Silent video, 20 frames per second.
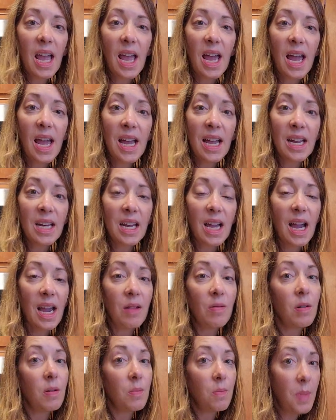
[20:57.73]
and I
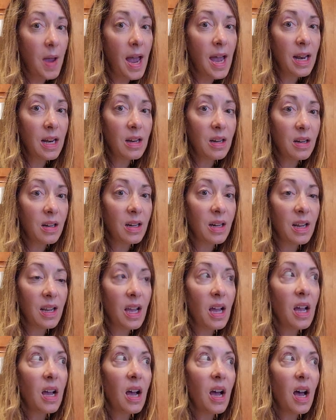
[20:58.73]
would bet
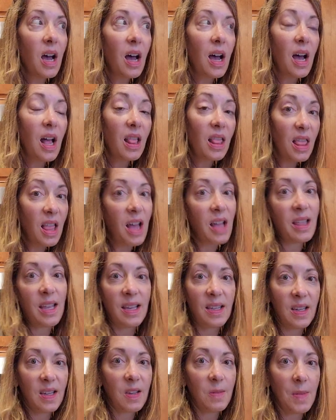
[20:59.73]
a lot
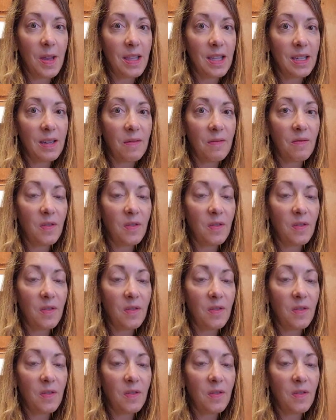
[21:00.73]
less expensive.